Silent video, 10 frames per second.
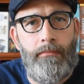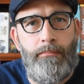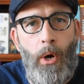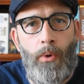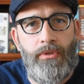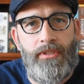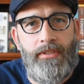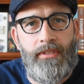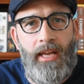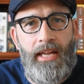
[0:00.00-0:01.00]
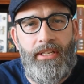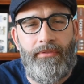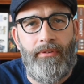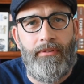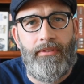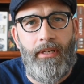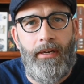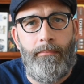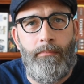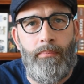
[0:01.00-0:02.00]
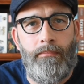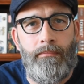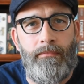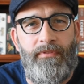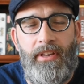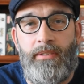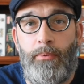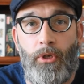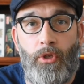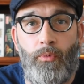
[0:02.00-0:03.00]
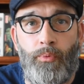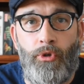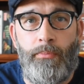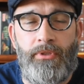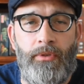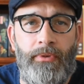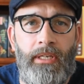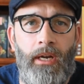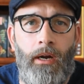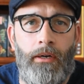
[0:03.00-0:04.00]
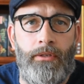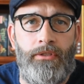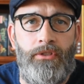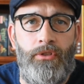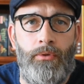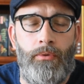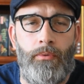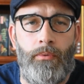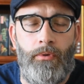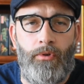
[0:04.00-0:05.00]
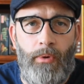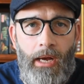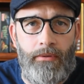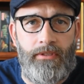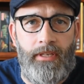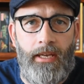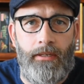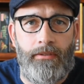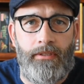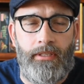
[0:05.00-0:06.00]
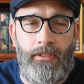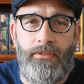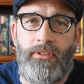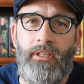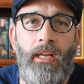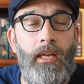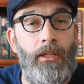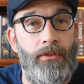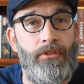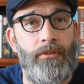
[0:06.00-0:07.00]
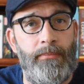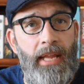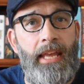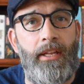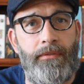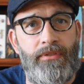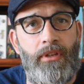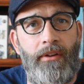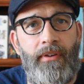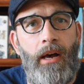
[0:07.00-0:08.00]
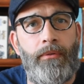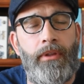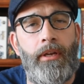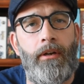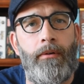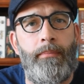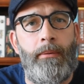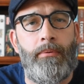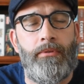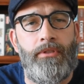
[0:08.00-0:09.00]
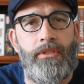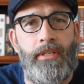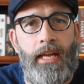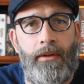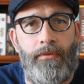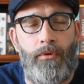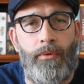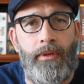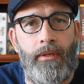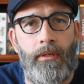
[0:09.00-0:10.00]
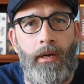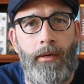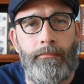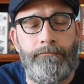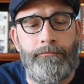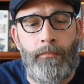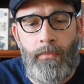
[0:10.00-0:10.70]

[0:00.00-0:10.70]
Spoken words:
posts on different Facebook groups in regards to crowd sales, and there's some negative stuff out there. People just kind of throwing